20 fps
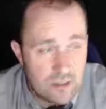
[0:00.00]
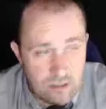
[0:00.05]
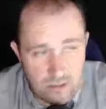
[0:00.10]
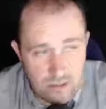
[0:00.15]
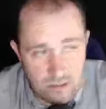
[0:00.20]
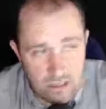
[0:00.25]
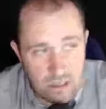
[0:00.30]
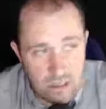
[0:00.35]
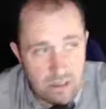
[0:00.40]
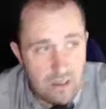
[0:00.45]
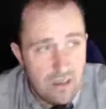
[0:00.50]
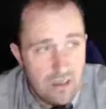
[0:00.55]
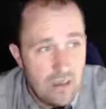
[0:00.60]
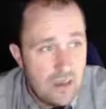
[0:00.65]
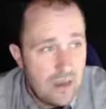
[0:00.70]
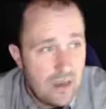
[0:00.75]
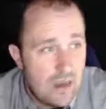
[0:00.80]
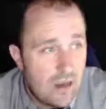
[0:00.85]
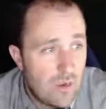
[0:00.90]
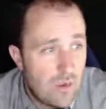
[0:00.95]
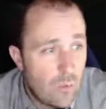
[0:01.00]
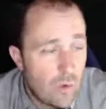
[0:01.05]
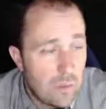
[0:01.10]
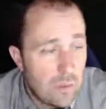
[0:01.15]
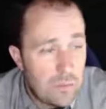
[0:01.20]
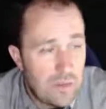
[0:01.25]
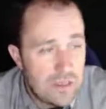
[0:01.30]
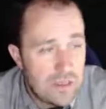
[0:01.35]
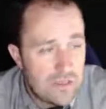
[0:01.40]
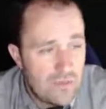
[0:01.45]
certainly uh,
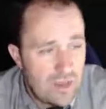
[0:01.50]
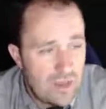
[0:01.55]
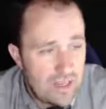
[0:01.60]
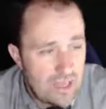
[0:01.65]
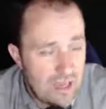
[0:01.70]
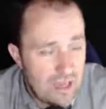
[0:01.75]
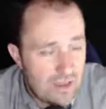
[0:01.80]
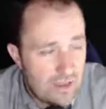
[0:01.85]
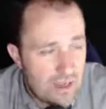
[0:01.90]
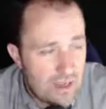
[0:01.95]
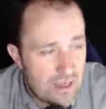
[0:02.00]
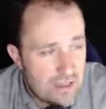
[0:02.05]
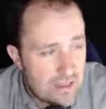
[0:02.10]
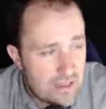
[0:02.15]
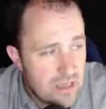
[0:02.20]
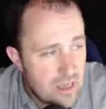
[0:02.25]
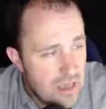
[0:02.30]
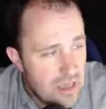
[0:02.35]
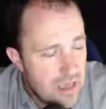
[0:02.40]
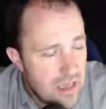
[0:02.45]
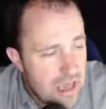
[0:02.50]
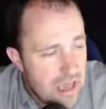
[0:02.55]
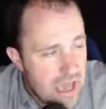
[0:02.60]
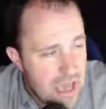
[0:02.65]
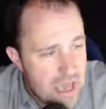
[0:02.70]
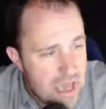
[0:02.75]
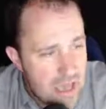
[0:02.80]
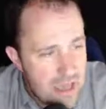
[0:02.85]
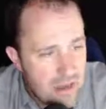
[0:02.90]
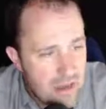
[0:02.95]
workplace fatalities,
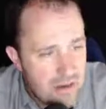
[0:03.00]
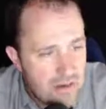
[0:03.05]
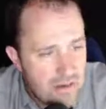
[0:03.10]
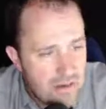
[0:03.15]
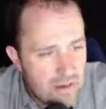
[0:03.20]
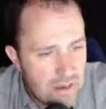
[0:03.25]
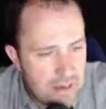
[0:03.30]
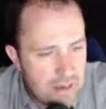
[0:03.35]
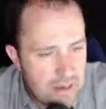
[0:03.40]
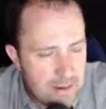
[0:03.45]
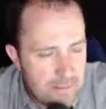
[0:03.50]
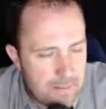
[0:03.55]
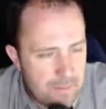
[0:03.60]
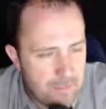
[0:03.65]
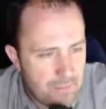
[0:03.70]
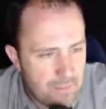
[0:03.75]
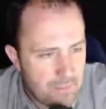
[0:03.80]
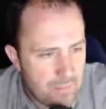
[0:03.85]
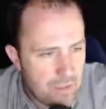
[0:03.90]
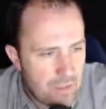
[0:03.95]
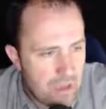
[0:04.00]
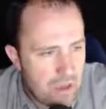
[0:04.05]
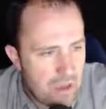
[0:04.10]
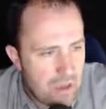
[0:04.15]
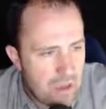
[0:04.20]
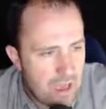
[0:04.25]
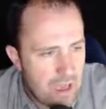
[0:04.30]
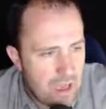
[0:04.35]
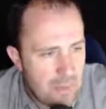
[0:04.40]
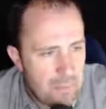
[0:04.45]
and um,
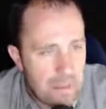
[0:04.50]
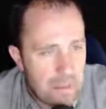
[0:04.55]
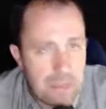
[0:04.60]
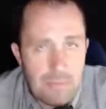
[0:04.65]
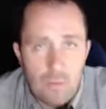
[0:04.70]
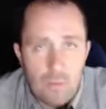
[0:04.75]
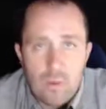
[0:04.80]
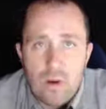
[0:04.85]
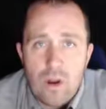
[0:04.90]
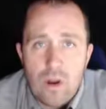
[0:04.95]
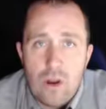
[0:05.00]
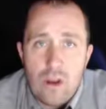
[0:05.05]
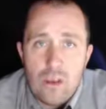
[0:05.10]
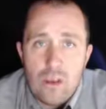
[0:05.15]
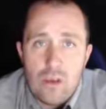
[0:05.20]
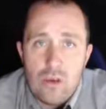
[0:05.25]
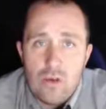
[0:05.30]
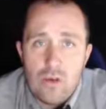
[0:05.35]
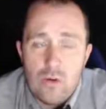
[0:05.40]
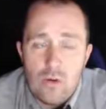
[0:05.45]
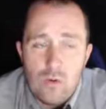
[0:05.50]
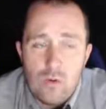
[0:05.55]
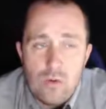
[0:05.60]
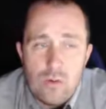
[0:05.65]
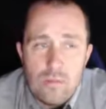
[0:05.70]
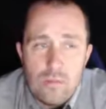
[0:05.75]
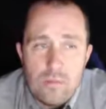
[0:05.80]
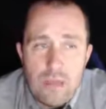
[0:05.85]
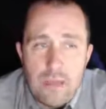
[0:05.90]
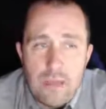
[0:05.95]
and people would argue
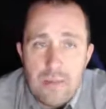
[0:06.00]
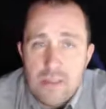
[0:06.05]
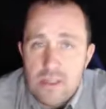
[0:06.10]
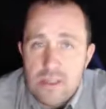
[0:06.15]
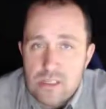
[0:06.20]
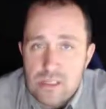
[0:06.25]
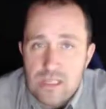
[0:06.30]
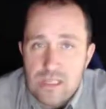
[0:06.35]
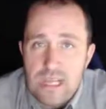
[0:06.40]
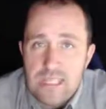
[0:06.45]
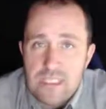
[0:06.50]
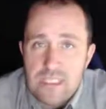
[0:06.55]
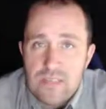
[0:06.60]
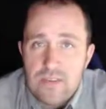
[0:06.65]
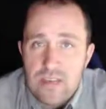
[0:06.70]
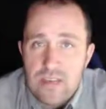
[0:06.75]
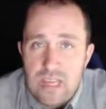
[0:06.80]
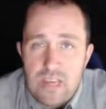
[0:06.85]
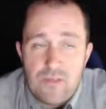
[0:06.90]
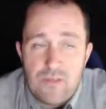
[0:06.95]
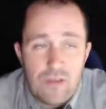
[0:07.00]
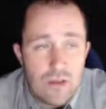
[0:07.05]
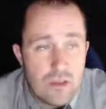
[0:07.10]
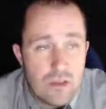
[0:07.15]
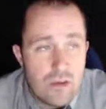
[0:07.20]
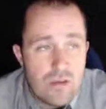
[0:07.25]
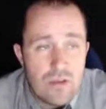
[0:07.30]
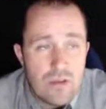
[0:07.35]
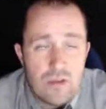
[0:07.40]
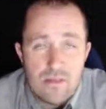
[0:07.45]
maybe there's less of a need for
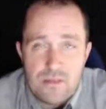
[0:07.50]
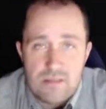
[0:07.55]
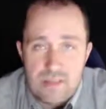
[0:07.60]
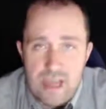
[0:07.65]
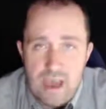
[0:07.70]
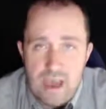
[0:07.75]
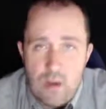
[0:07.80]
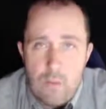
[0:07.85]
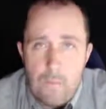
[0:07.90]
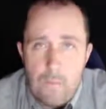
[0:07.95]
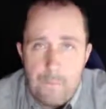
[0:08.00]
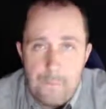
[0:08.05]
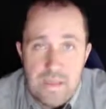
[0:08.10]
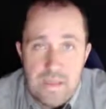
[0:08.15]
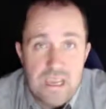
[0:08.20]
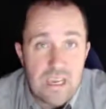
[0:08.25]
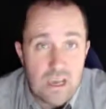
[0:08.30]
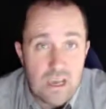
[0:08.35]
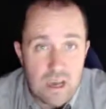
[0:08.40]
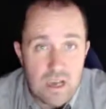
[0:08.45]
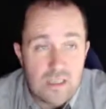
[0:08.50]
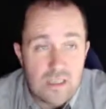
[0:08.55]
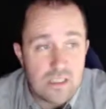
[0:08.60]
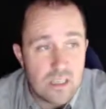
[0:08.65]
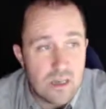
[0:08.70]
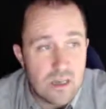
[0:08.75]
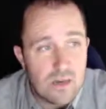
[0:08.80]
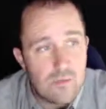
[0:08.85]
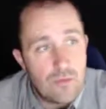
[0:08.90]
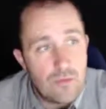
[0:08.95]
unions now
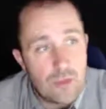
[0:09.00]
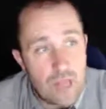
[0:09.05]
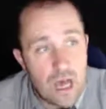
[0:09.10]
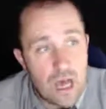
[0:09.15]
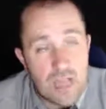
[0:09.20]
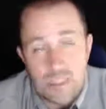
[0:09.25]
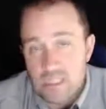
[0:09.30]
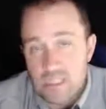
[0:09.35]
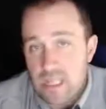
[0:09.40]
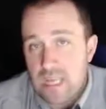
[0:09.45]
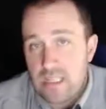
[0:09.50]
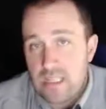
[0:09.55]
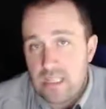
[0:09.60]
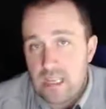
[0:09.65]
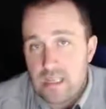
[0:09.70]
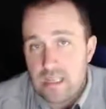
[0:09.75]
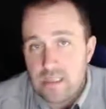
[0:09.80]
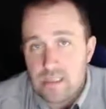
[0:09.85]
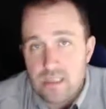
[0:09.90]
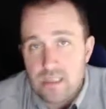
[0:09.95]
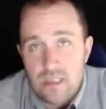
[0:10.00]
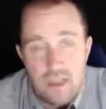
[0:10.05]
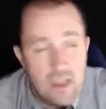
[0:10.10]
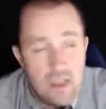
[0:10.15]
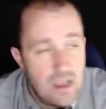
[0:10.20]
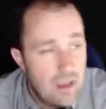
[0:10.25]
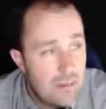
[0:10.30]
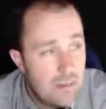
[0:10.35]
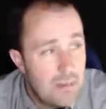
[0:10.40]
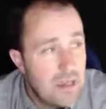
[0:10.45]
because of laws like this,
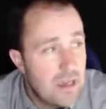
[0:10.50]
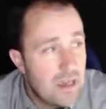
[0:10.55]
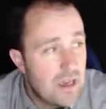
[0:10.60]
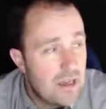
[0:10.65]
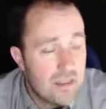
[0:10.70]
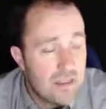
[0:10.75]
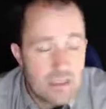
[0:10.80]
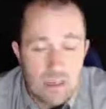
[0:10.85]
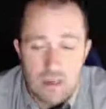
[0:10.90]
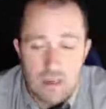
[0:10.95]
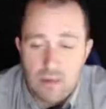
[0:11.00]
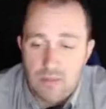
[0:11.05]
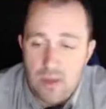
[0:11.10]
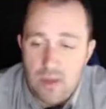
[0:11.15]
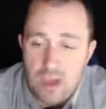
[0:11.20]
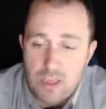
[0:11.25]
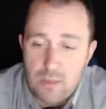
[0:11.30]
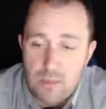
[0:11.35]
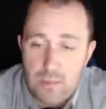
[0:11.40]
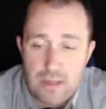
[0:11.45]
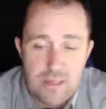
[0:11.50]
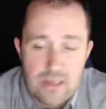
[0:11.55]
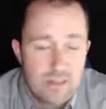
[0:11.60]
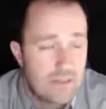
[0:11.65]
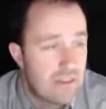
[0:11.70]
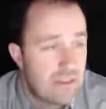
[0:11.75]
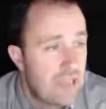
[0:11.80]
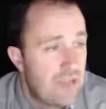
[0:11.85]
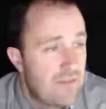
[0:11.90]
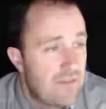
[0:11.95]
because of the
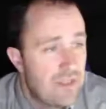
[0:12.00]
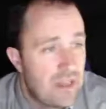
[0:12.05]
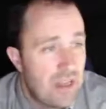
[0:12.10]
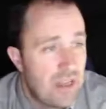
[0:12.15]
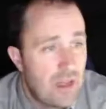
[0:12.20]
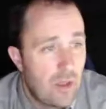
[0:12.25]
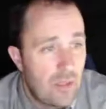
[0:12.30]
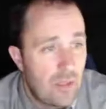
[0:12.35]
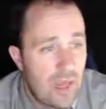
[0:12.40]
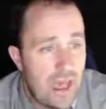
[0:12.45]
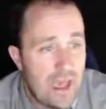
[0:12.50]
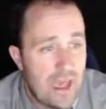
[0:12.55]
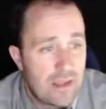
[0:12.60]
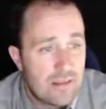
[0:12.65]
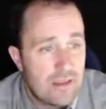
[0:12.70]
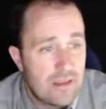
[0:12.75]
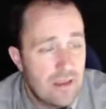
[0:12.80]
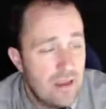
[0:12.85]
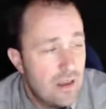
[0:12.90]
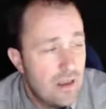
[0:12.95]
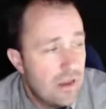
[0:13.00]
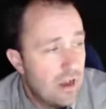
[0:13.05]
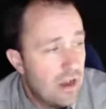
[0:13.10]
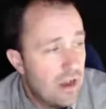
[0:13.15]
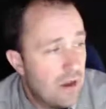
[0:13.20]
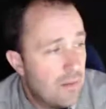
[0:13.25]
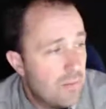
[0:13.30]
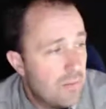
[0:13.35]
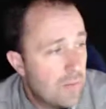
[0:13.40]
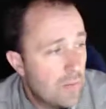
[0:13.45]
Occupational Safety and Health Act,
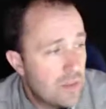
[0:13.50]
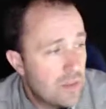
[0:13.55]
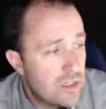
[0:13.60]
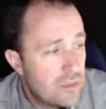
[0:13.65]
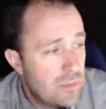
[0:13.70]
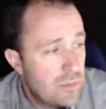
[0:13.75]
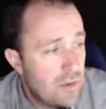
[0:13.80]
um, which is